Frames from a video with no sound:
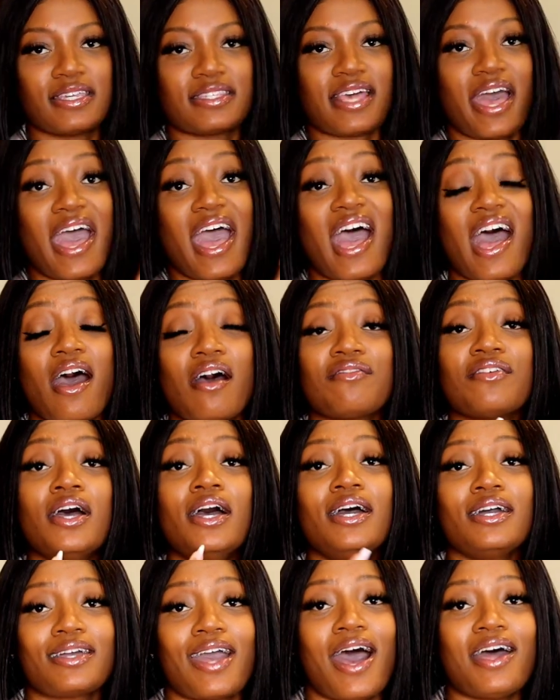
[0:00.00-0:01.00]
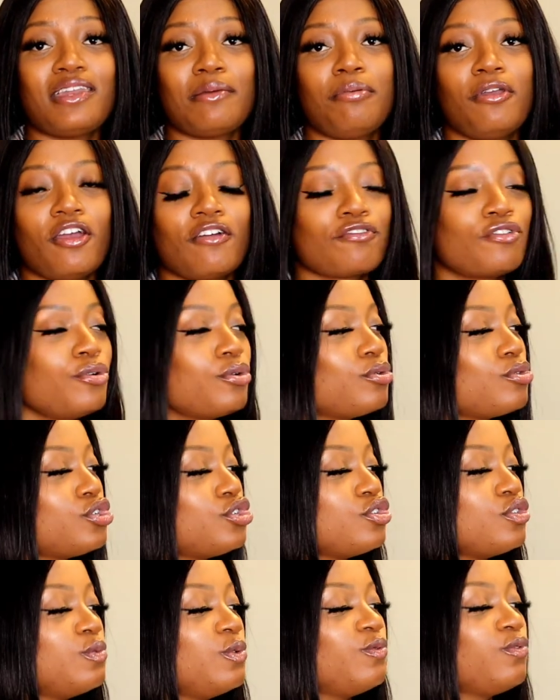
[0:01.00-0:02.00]
because I have gotten a pair of Cuccoo
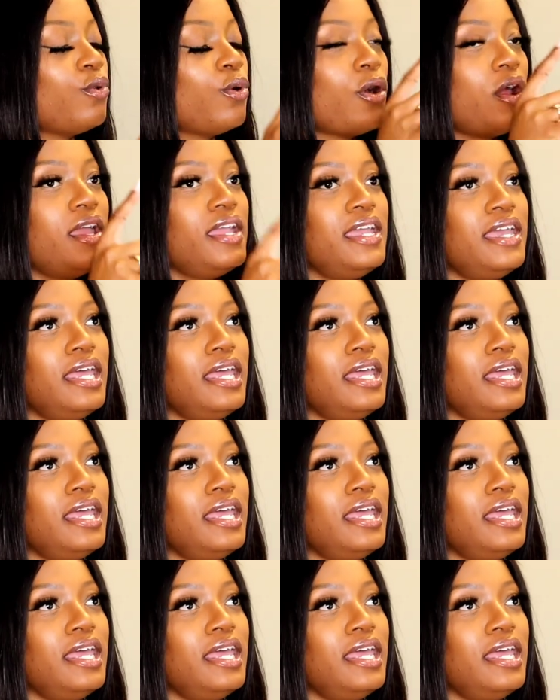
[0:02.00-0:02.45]
shoes before